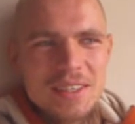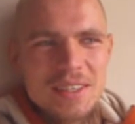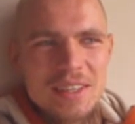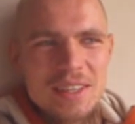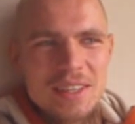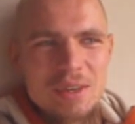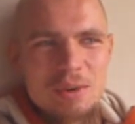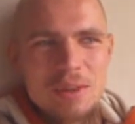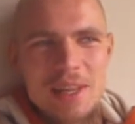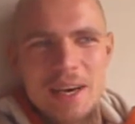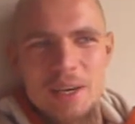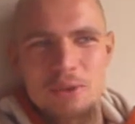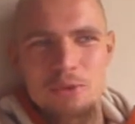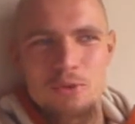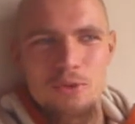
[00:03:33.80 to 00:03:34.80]
That I would
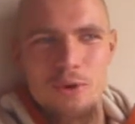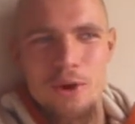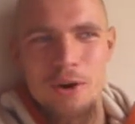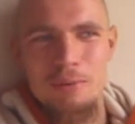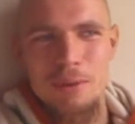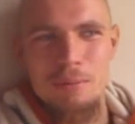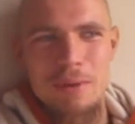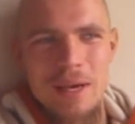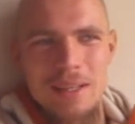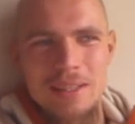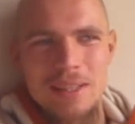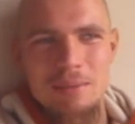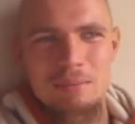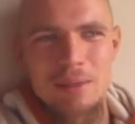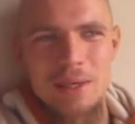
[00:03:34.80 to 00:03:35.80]
like to form a band
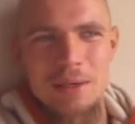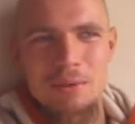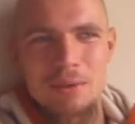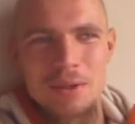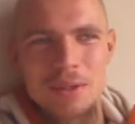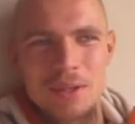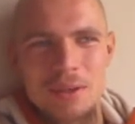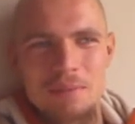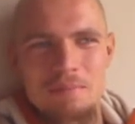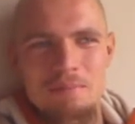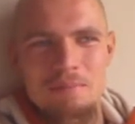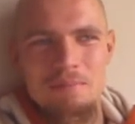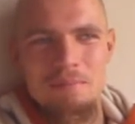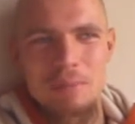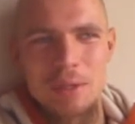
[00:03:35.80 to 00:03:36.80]
and play with him.
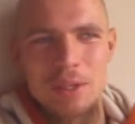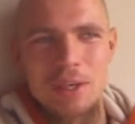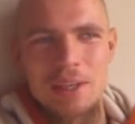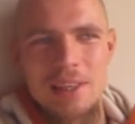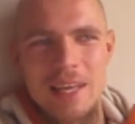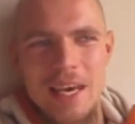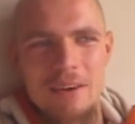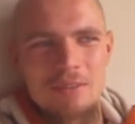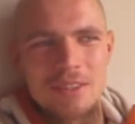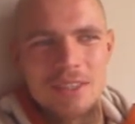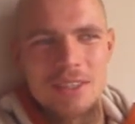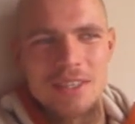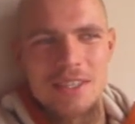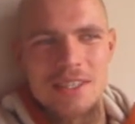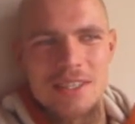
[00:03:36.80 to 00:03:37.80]
But he laughed
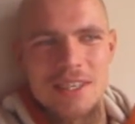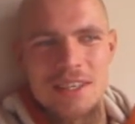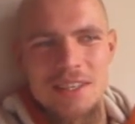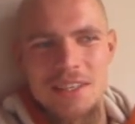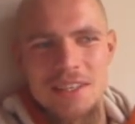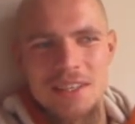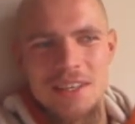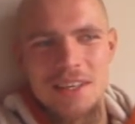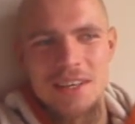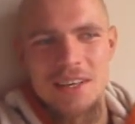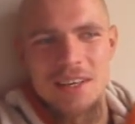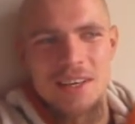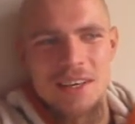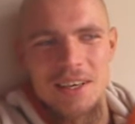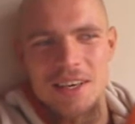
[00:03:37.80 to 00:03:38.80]
and he said,
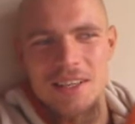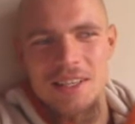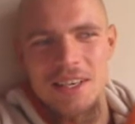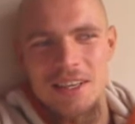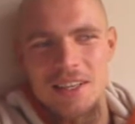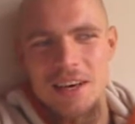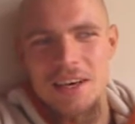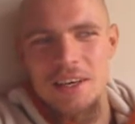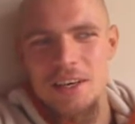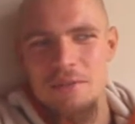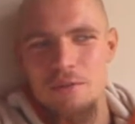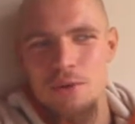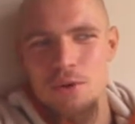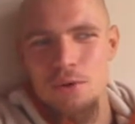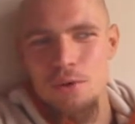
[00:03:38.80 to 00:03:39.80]
"I
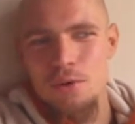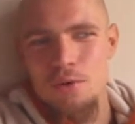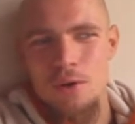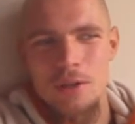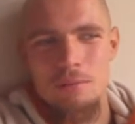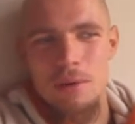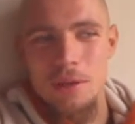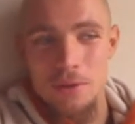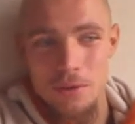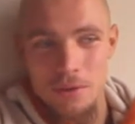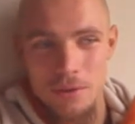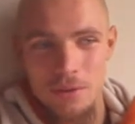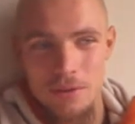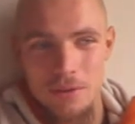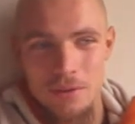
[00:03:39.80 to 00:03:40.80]
give you 1
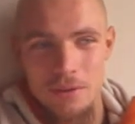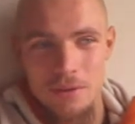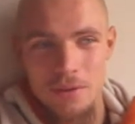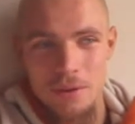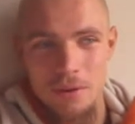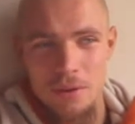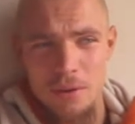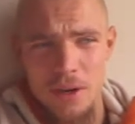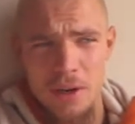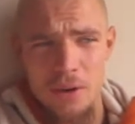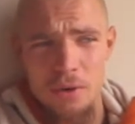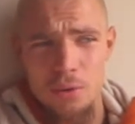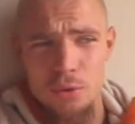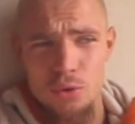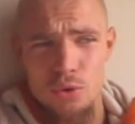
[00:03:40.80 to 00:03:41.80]
month, or I
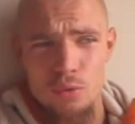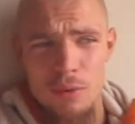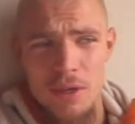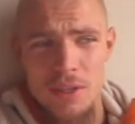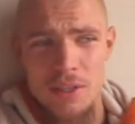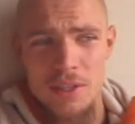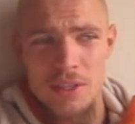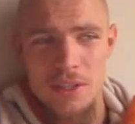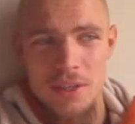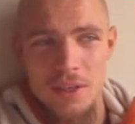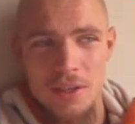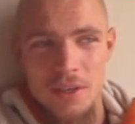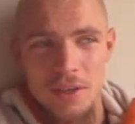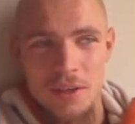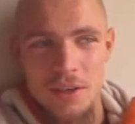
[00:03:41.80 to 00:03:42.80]
don't know, 2 months.
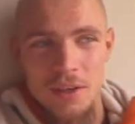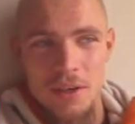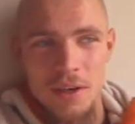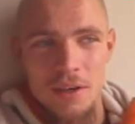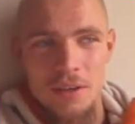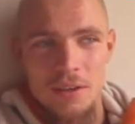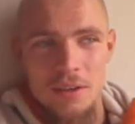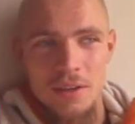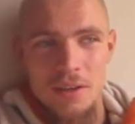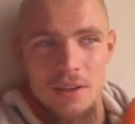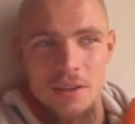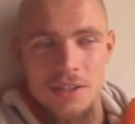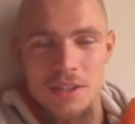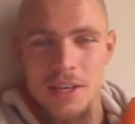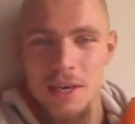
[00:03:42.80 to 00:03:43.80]
And
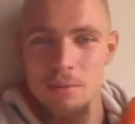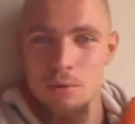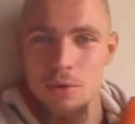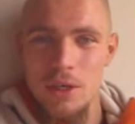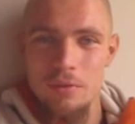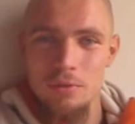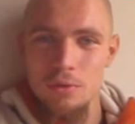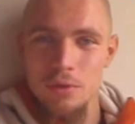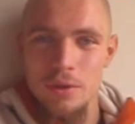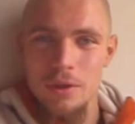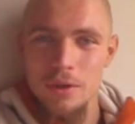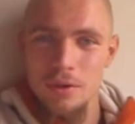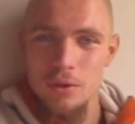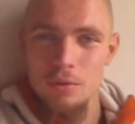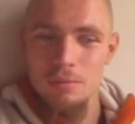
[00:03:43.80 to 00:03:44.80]
this time you have to
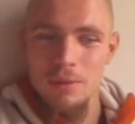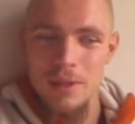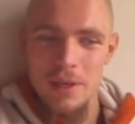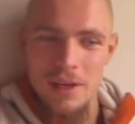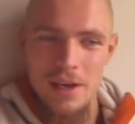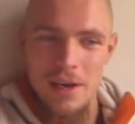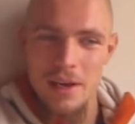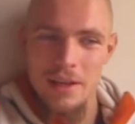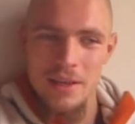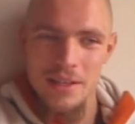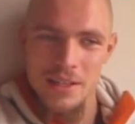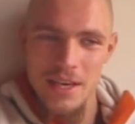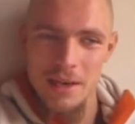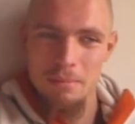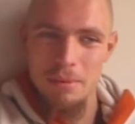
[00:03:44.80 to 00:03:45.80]
learn to play
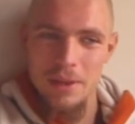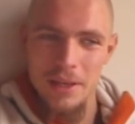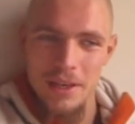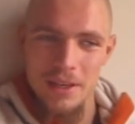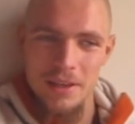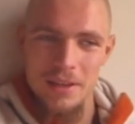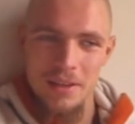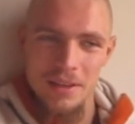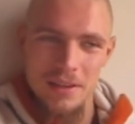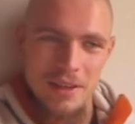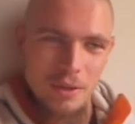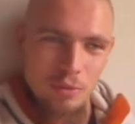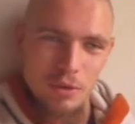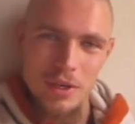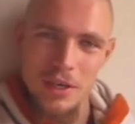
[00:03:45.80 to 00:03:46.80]
as I play.
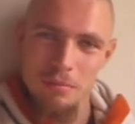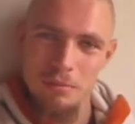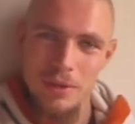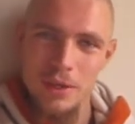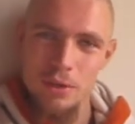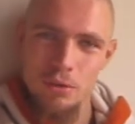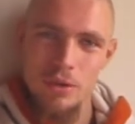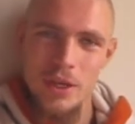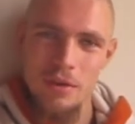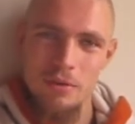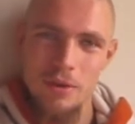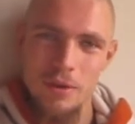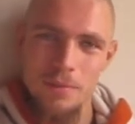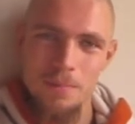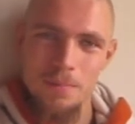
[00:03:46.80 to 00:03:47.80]
Then we can play
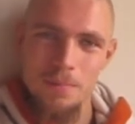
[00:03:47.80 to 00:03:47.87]
together."